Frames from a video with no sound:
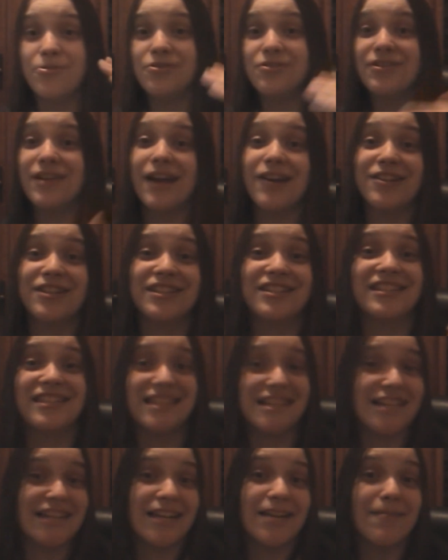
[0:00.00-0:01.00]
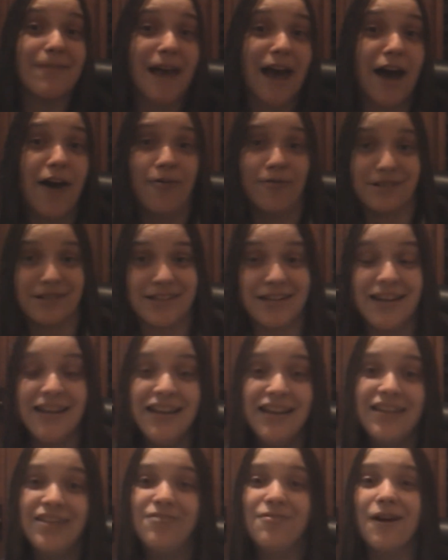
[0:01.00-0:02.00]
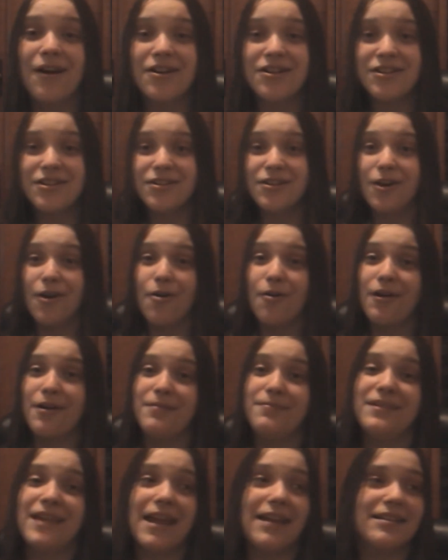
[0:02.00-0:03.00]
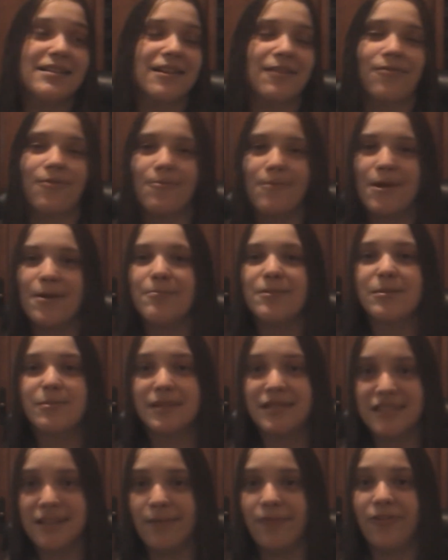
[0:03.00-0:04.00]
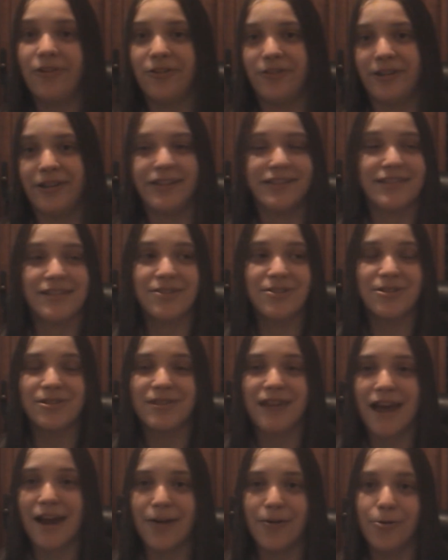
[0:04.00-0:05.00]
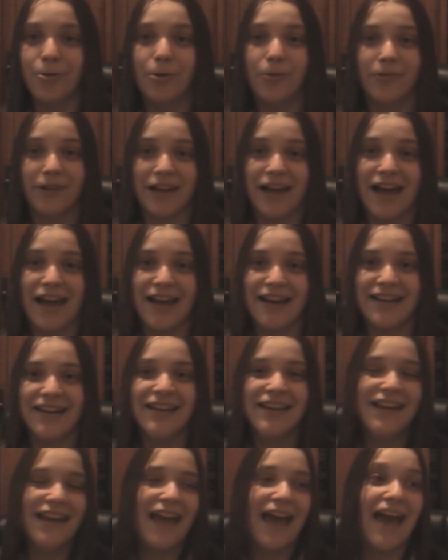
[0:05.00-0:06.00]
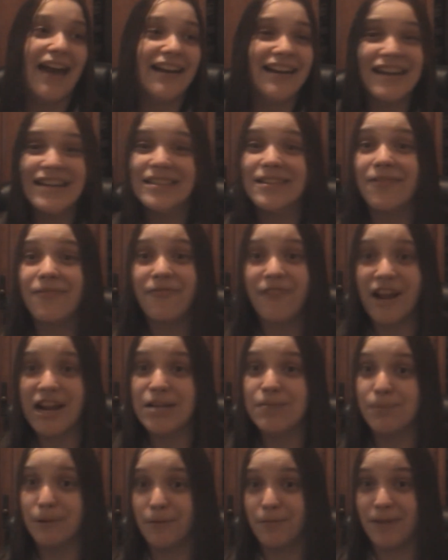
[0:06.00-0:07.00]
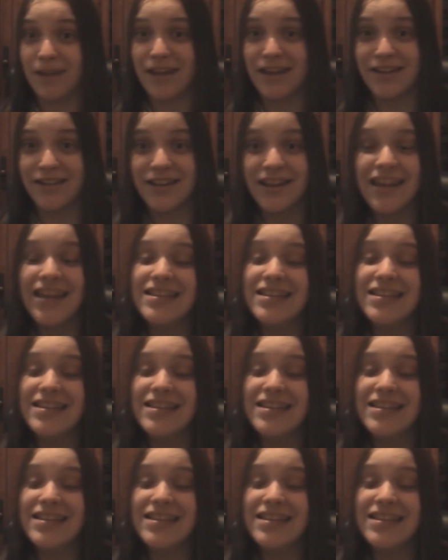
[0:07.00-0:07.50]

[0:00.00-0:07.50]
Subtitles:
You actually seek him out. You actually go and get stuff from him specifically because he's just that cool of a guy. And he has a Facebook page.